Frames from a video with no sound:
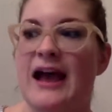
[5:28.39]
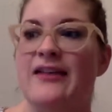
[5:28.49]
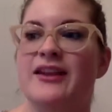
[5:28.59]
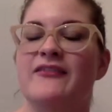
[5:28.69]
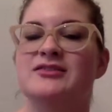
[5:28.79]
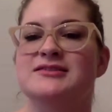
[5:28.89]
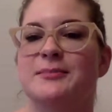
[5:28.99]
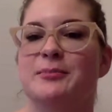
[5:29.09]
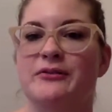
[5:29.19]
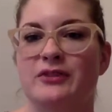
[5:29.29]
and then have a
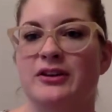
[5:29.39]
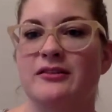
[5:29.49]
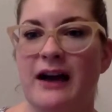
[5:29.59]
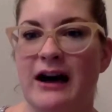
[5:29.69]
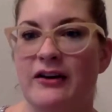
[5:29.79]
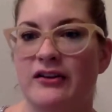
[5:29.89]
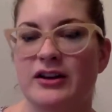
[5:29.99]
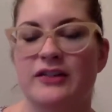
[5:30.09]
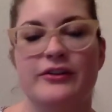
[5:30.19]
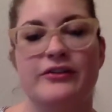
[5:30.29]
separate read aloud
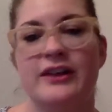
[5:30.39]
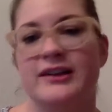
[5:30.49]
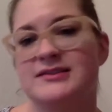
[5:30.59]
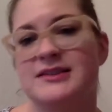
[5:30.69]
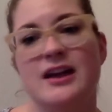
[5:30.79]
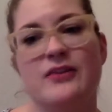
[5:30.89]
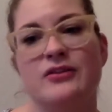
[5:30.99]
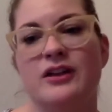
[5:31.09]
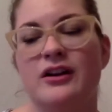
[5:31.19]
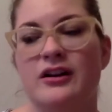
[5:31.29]
either the next day or
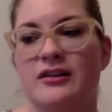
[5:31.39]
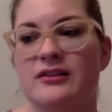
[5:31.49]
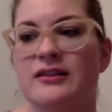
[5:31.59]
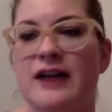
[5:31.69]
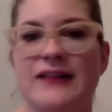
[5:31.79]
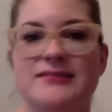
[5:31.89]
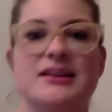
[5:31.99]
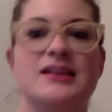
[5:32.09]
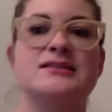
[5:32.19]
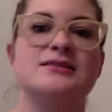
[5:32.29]
later on in the class
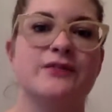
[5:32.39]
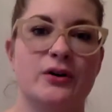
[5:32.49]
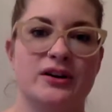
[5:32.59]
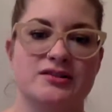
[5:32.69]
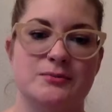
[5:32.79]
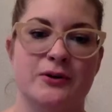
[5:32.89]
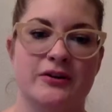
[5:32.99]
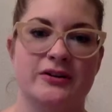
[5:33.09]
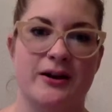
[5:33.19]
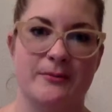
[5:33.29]
that is focused more
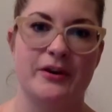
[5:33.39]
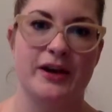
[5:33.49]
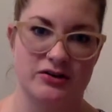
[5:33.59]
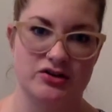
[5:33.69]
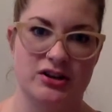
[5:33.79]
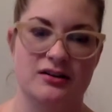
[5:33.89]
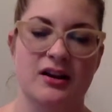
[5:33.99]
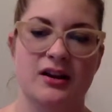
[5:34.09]
on comprehension.